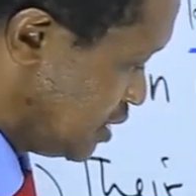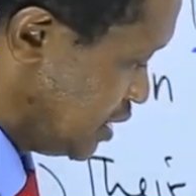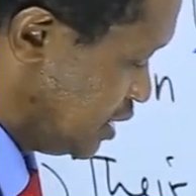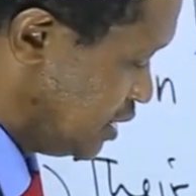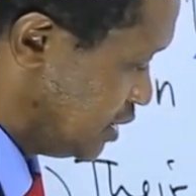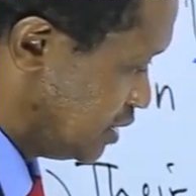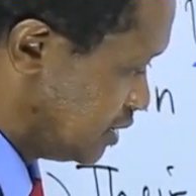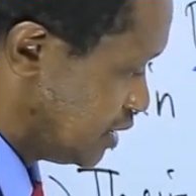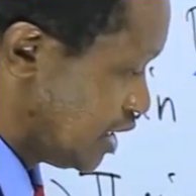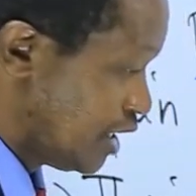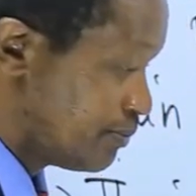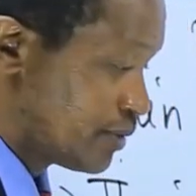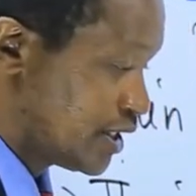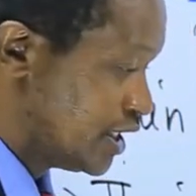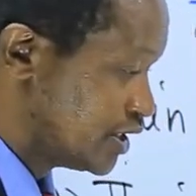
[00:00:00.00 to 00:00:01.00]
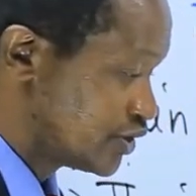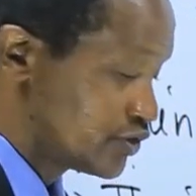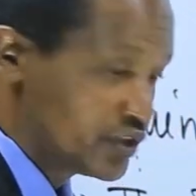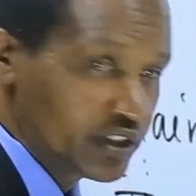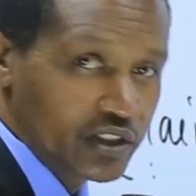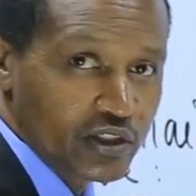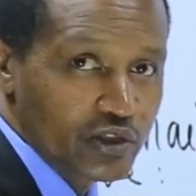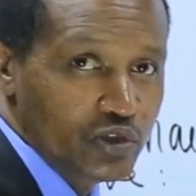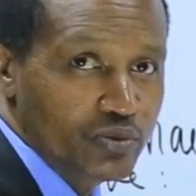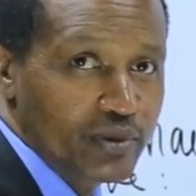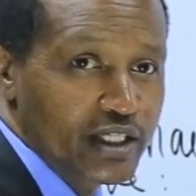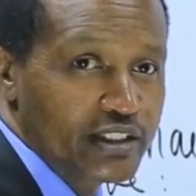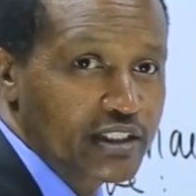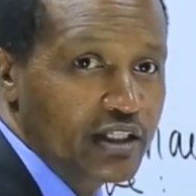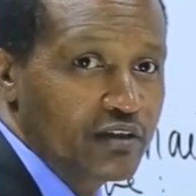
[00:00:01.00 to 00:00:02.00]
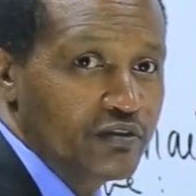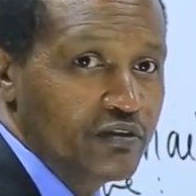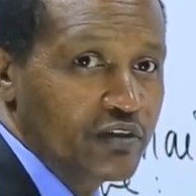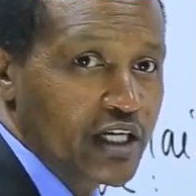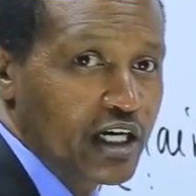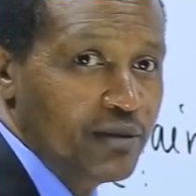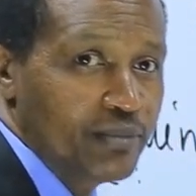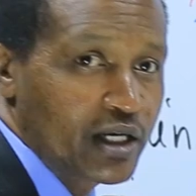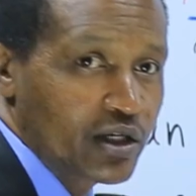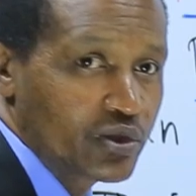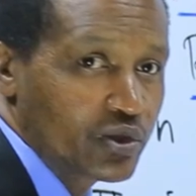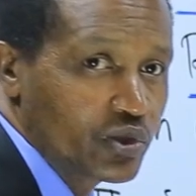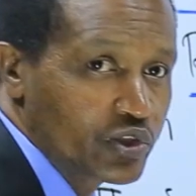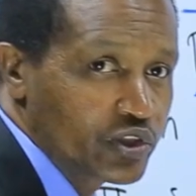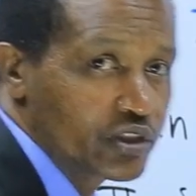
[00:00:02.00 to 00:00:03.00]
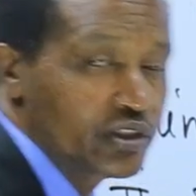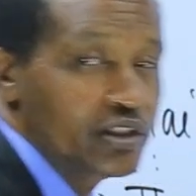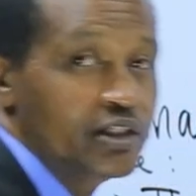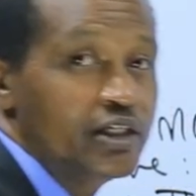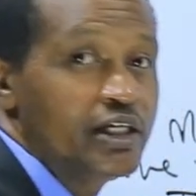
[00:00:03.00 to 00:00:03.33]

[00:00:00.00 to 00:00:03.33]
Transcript: in upcountry, you must have come across